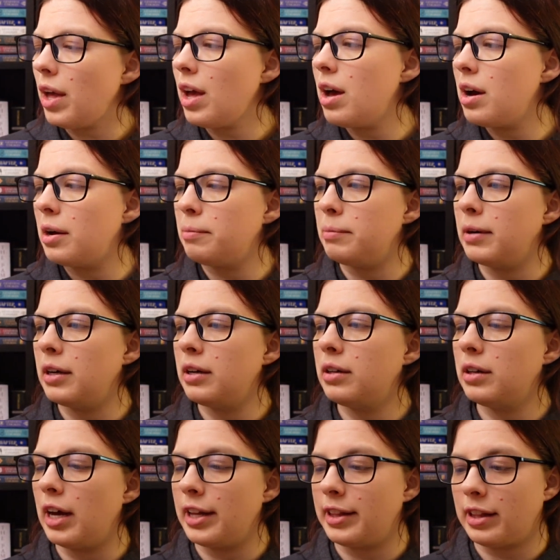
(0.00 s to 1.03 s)
um,
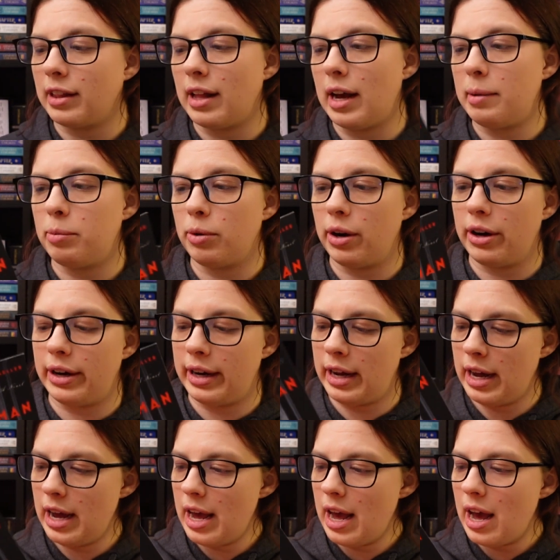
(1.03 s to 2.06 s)
at the library
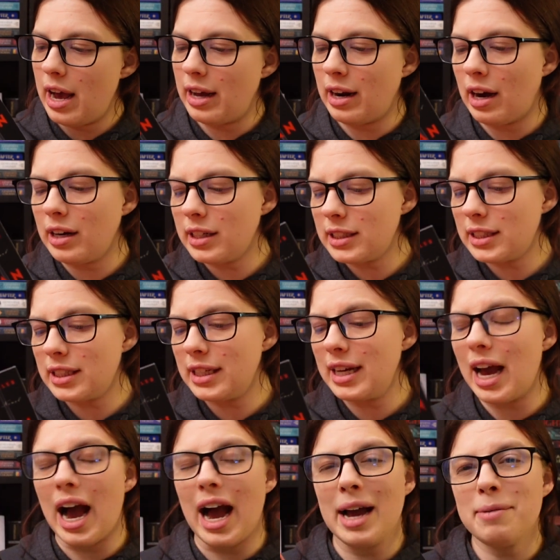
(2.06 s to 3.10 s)
and
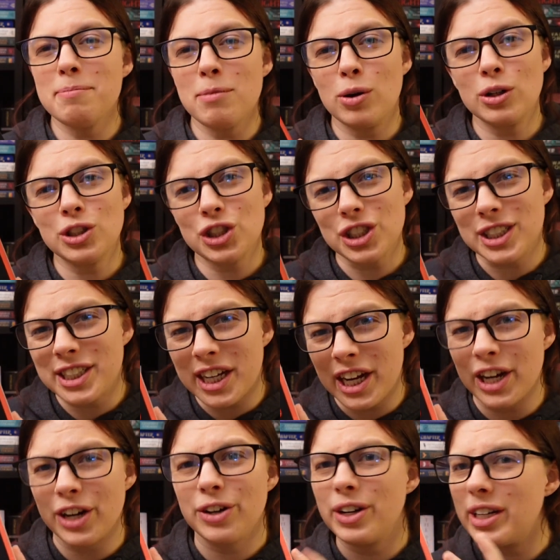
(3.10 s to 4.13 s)
honestly, I'm more just
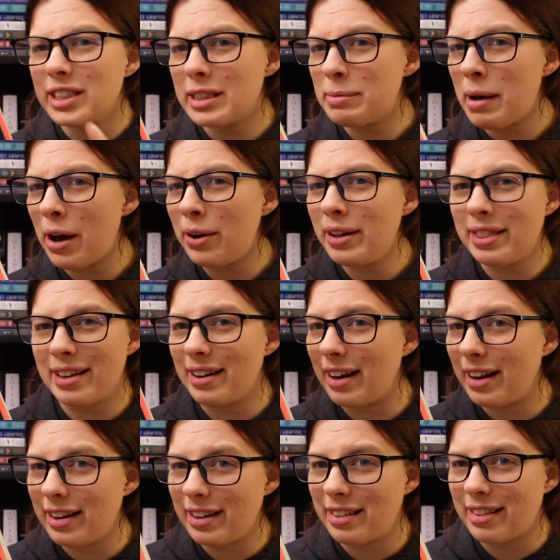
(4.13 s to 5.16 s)
curious about it than
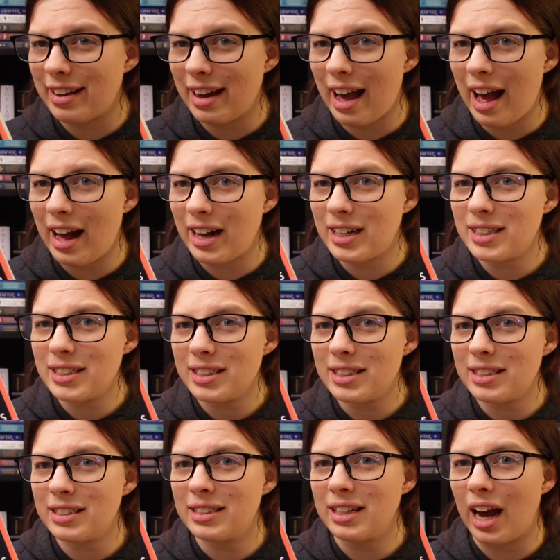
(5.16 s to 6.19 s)
anything
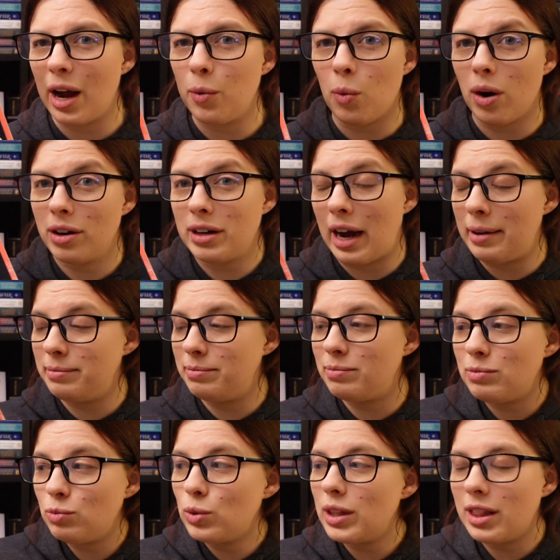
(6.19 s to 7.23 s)
else. I want, I
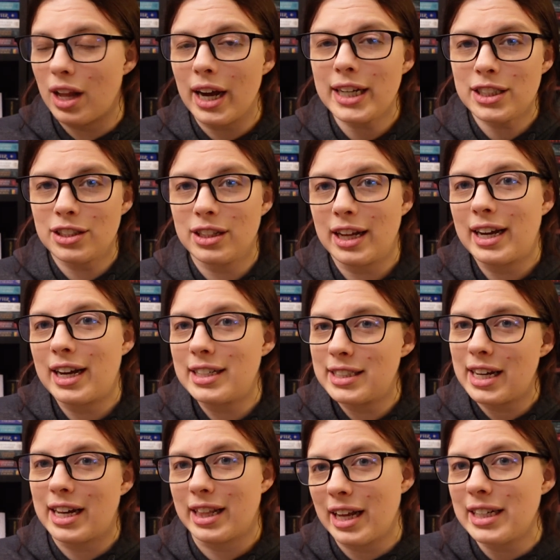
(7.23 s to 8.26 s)
would like to, like I
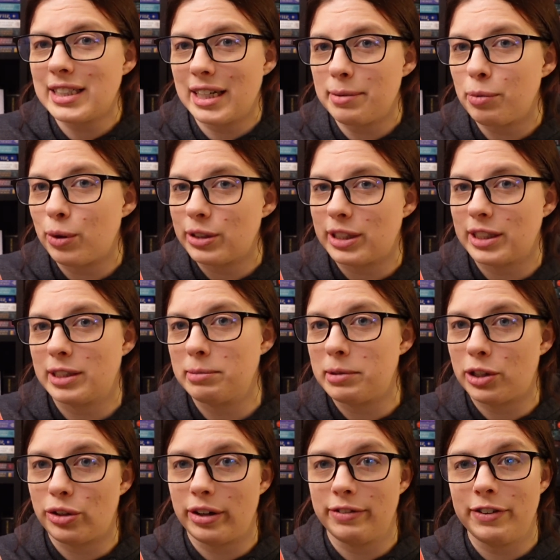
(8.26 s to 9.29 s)
said, I'd like to get more into some
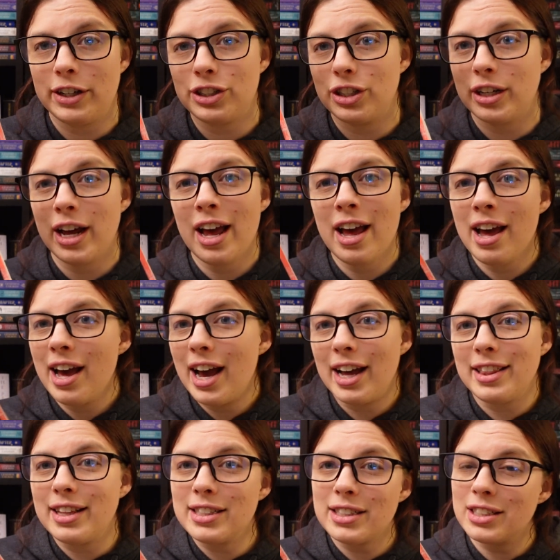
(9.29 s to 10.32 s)
literary fiction,
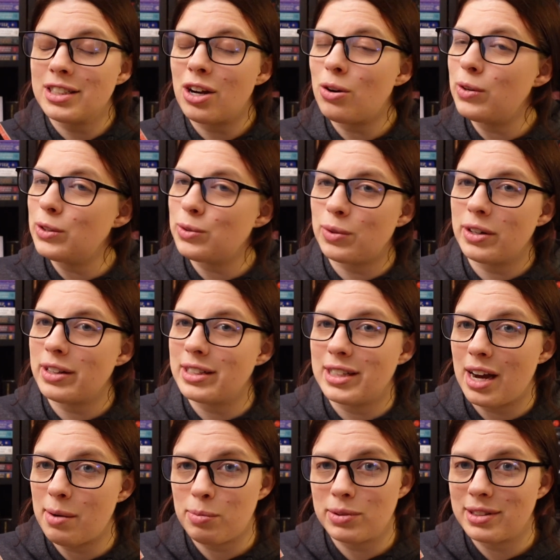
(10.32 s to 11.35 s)
and this is always one of the
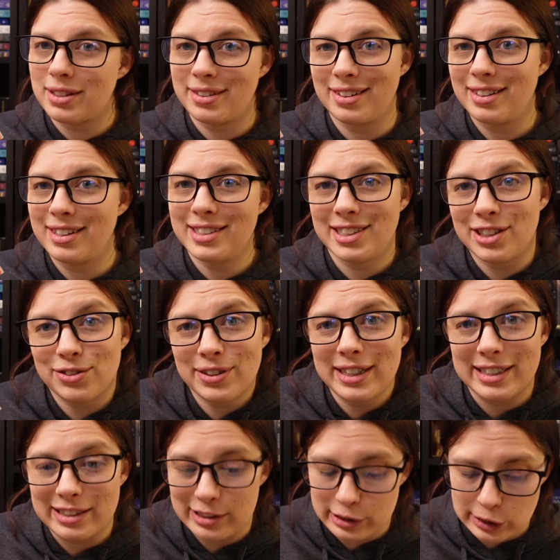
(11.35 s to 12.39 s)
top ones on the list to
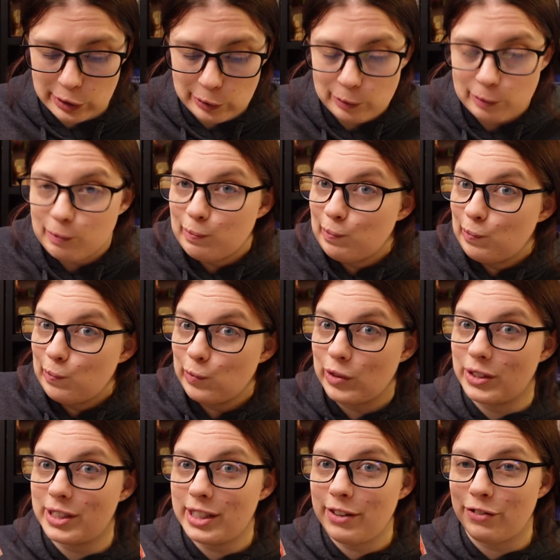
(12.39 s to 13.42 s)
read, so
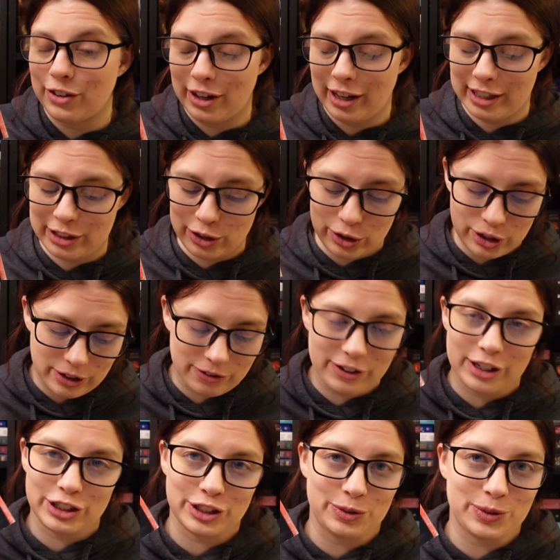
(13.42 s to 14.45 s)
we'll see for historical
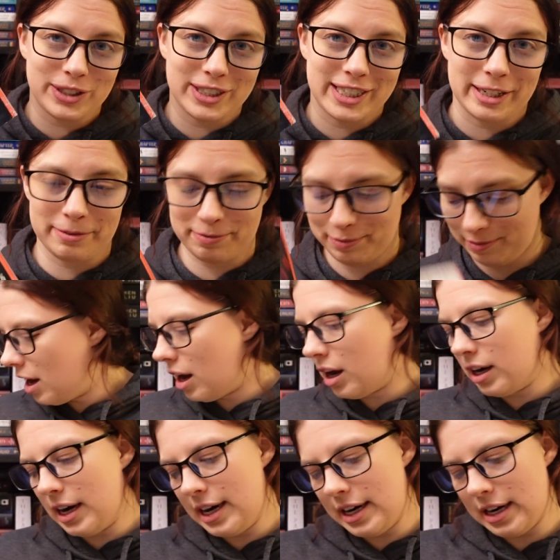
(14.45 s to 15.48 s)
fiction, we'll see.
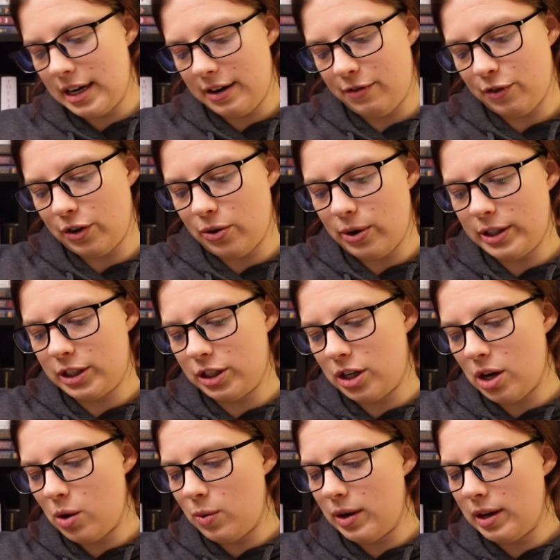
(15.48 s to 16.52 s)
All right, and if we're going to
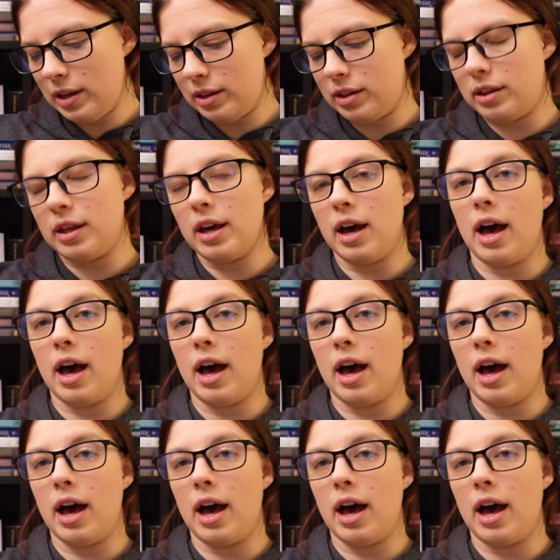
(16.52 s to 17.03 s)
go with